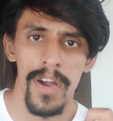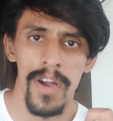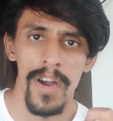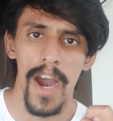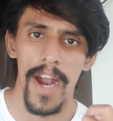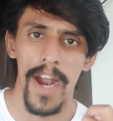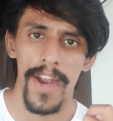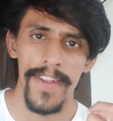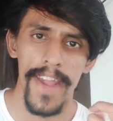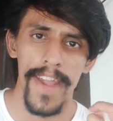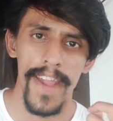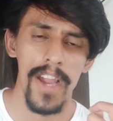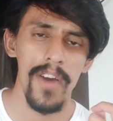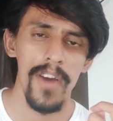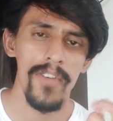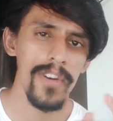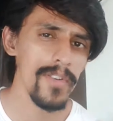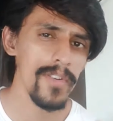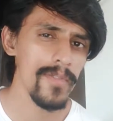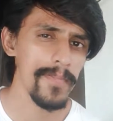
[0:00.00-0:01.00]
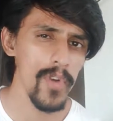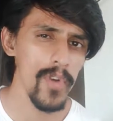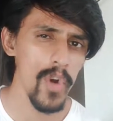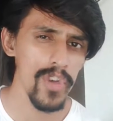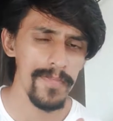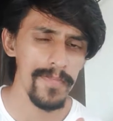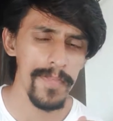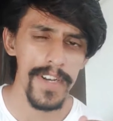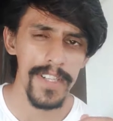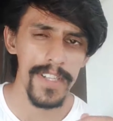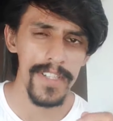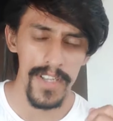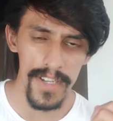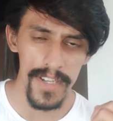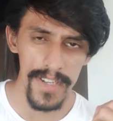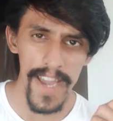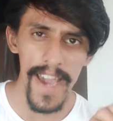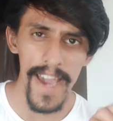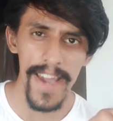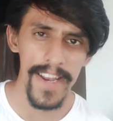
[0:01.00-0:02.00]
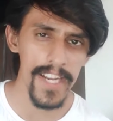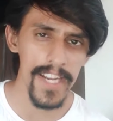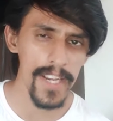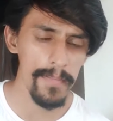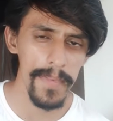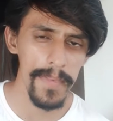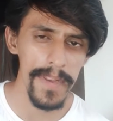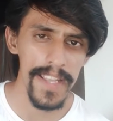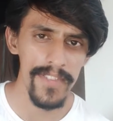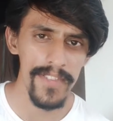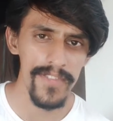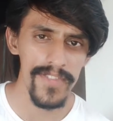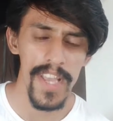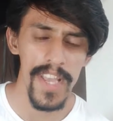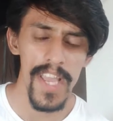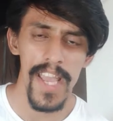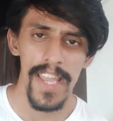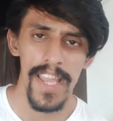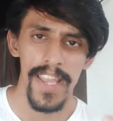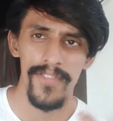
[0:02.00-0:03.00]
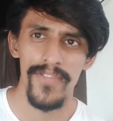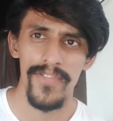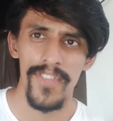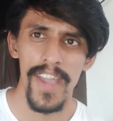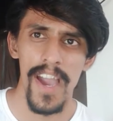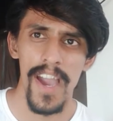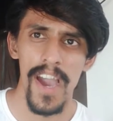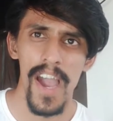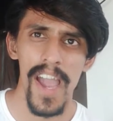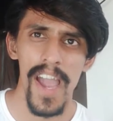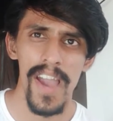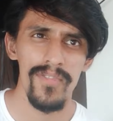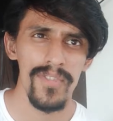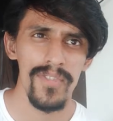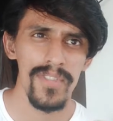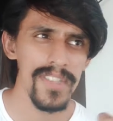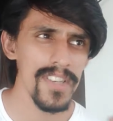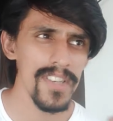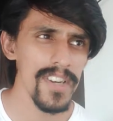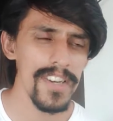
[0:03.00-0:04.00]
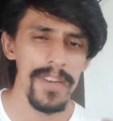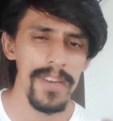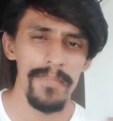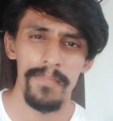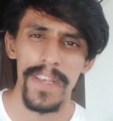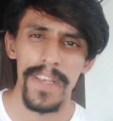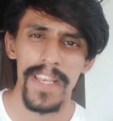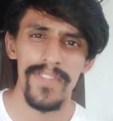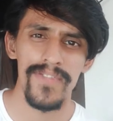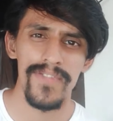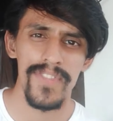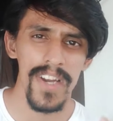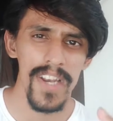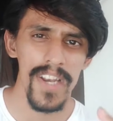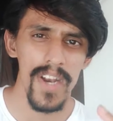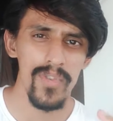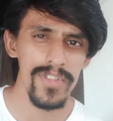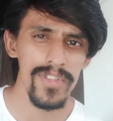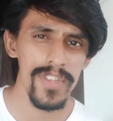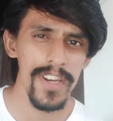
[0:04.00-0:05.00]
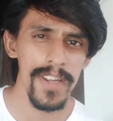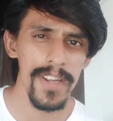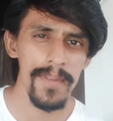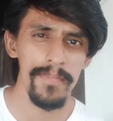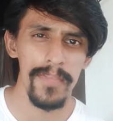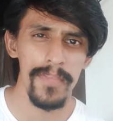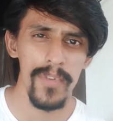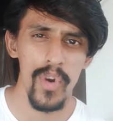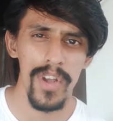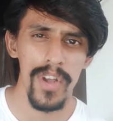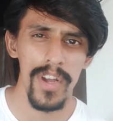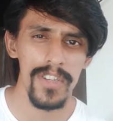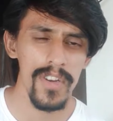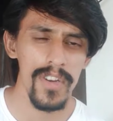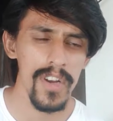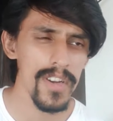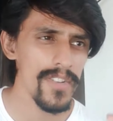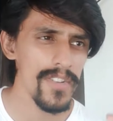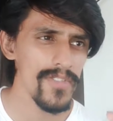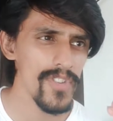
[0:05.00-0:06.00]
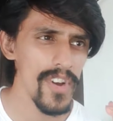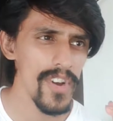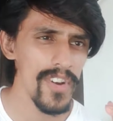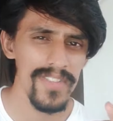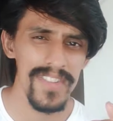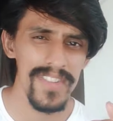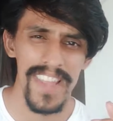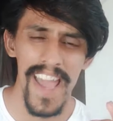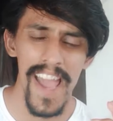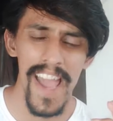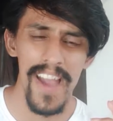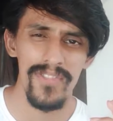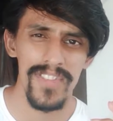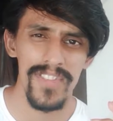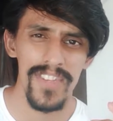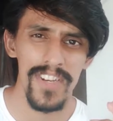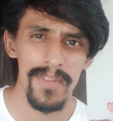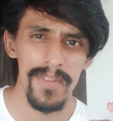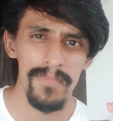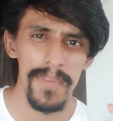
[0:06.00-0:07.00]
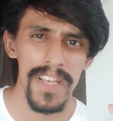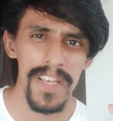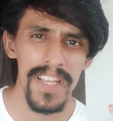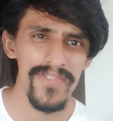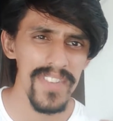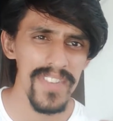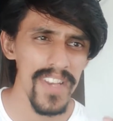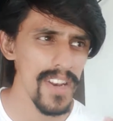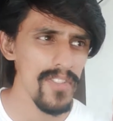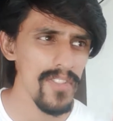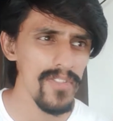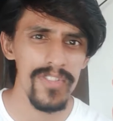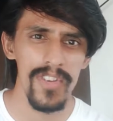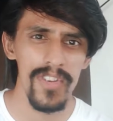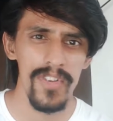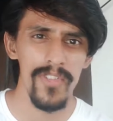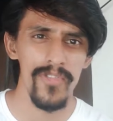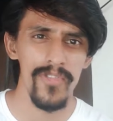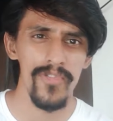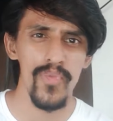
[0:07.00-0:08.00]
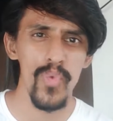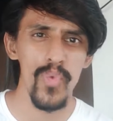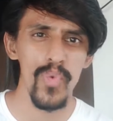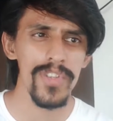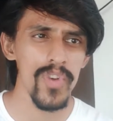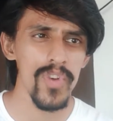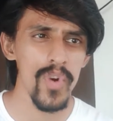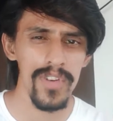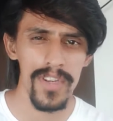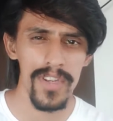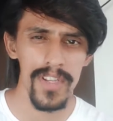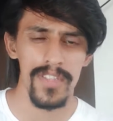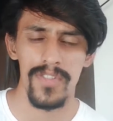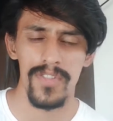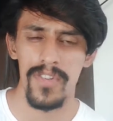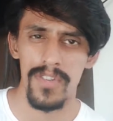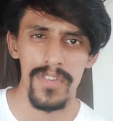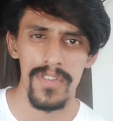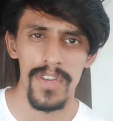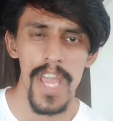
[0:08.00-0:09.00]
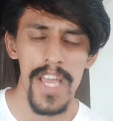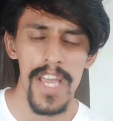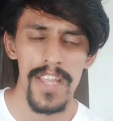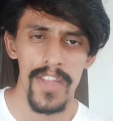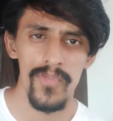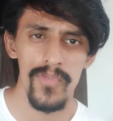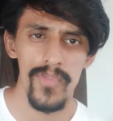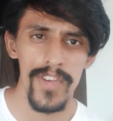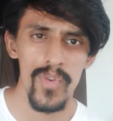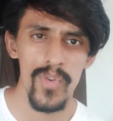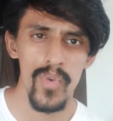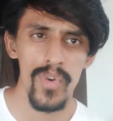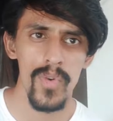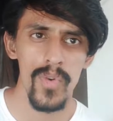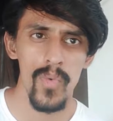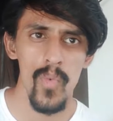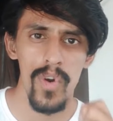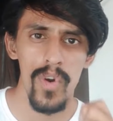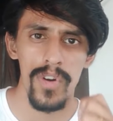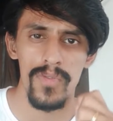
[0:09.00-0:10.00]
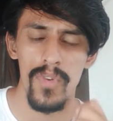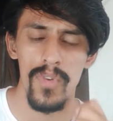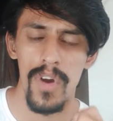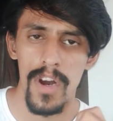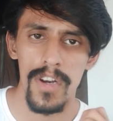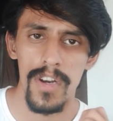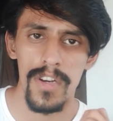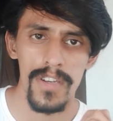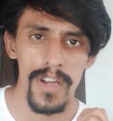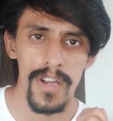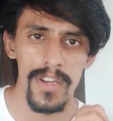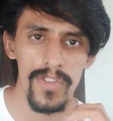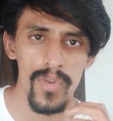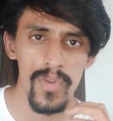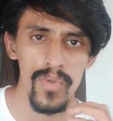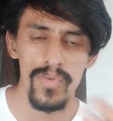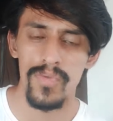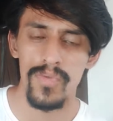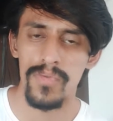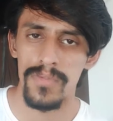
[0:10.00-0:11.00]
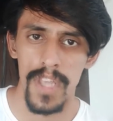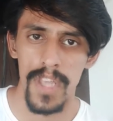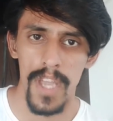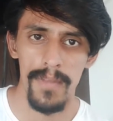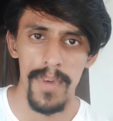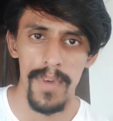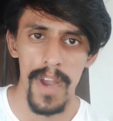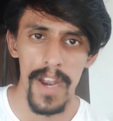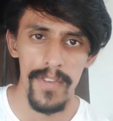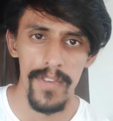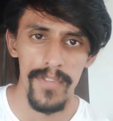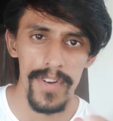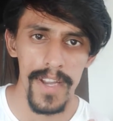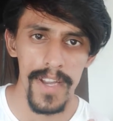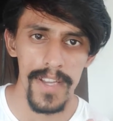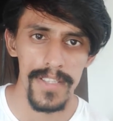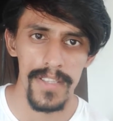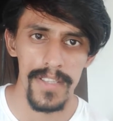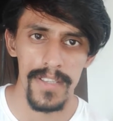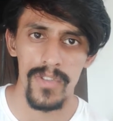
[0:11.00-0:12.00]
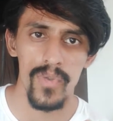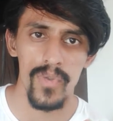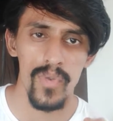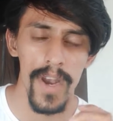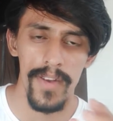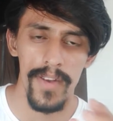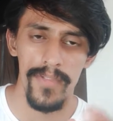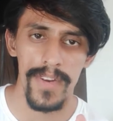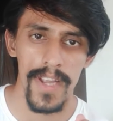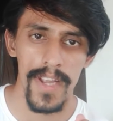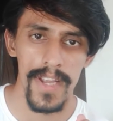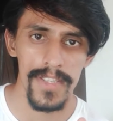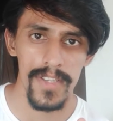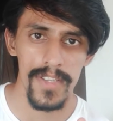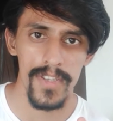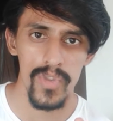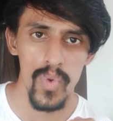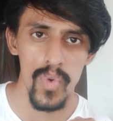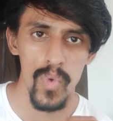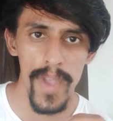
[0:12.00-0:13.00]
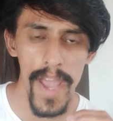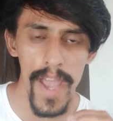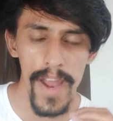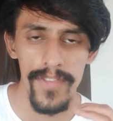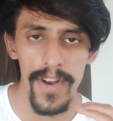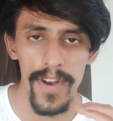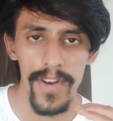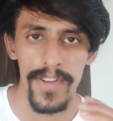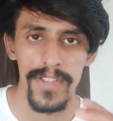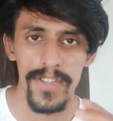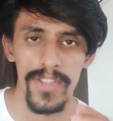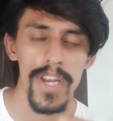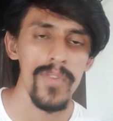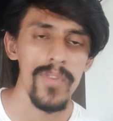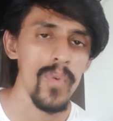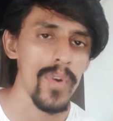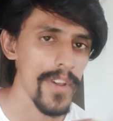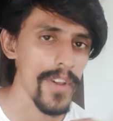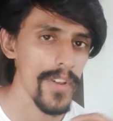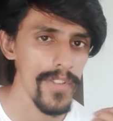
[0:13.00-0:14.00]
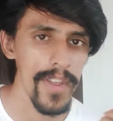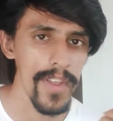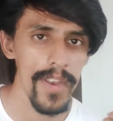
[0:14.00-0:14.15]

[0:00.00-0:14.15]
attack our prospects direct beliefs. If they have certain beliefs around certain product, if they have certain beliefs around foods or restaurant, then we don't want to hurt through advertising. So we have to understand what are their